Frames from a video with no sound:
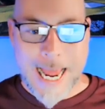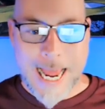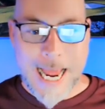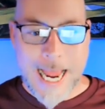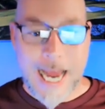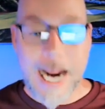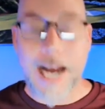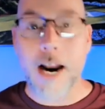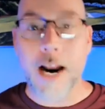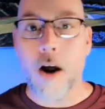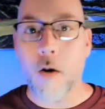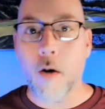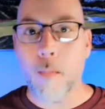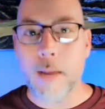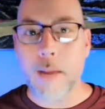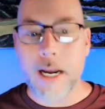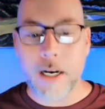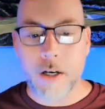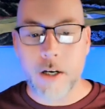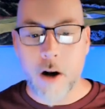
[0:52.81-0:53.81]
and I don't
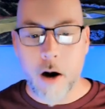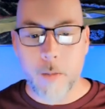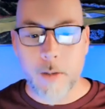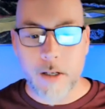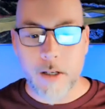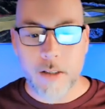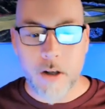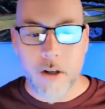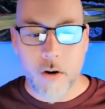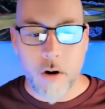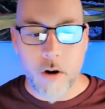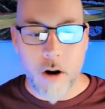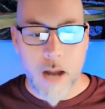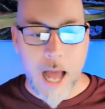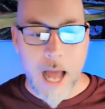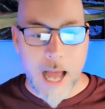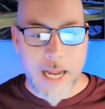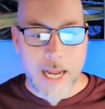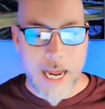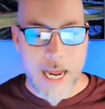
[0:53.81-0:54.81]
mean Derma
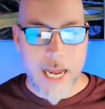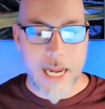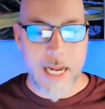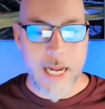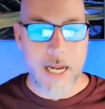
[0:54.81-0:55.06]
Sotogake.